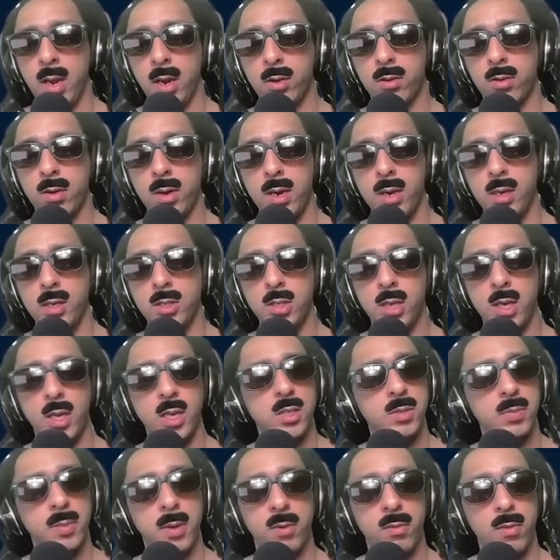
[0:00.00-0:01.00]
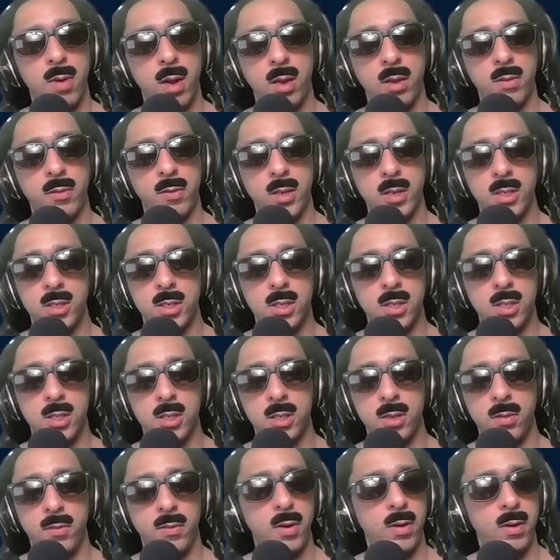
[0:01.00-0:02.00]
Greninja has been relevant
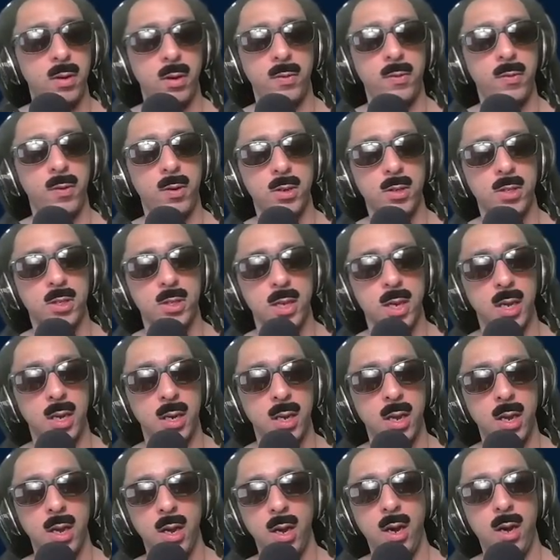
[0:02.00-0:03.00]
since the very first set